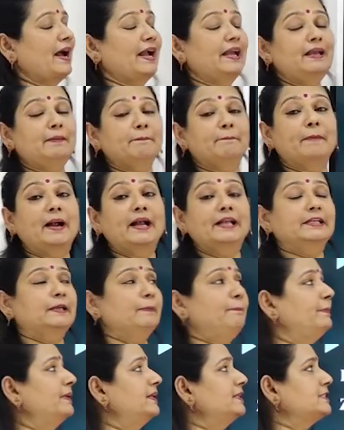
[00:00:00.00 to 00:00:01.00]
by
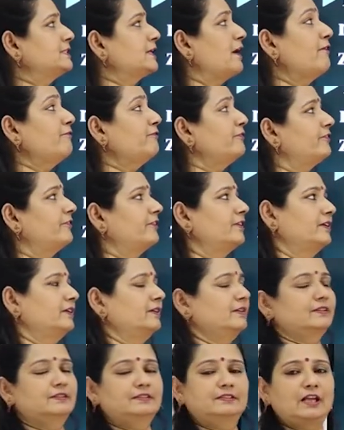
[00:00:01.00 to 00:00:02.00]
multiples of
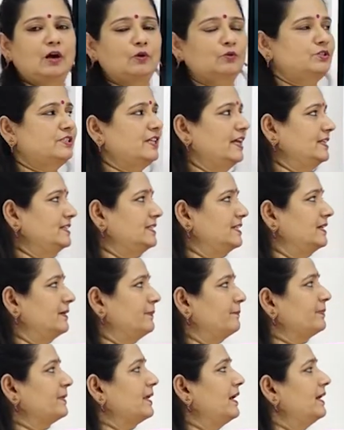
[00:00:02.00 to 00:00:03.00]
1000.
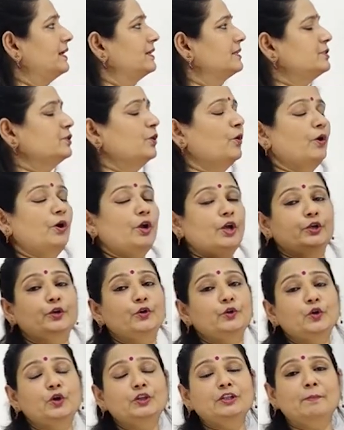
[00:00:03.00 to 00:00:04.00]
So
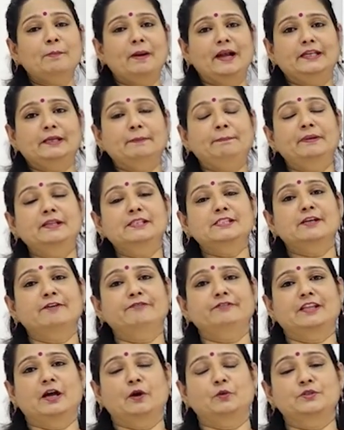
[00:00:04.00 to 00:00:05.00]
you know the multiples
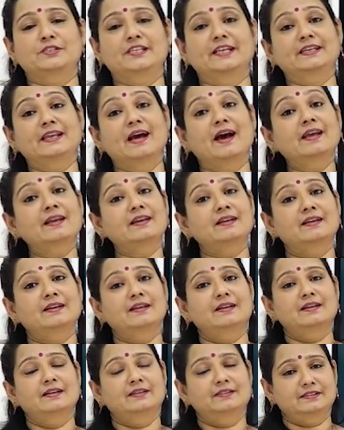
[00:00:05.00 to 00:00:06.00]
of 1000 are
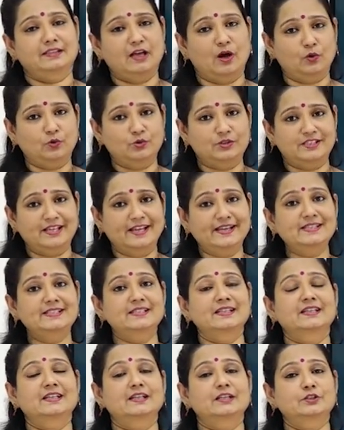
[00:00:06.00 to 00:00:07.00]

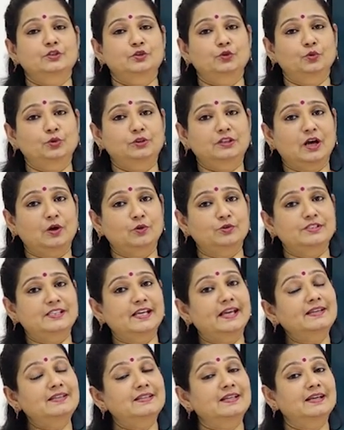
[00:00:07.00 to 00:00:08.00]
1000,
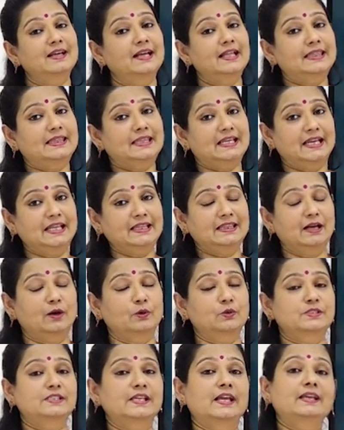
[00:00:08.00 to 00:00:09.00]
2000,
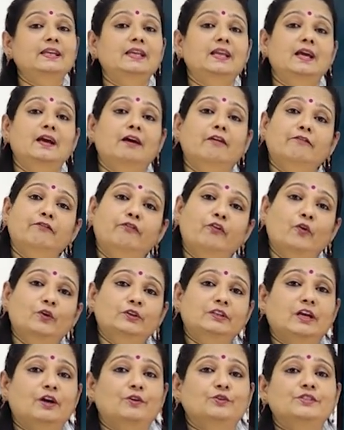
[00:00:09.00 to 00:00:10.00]
3000,
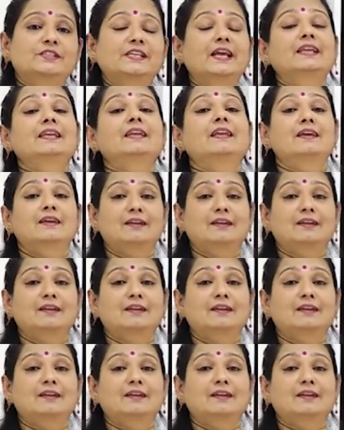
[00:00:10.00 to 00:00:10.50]
4000,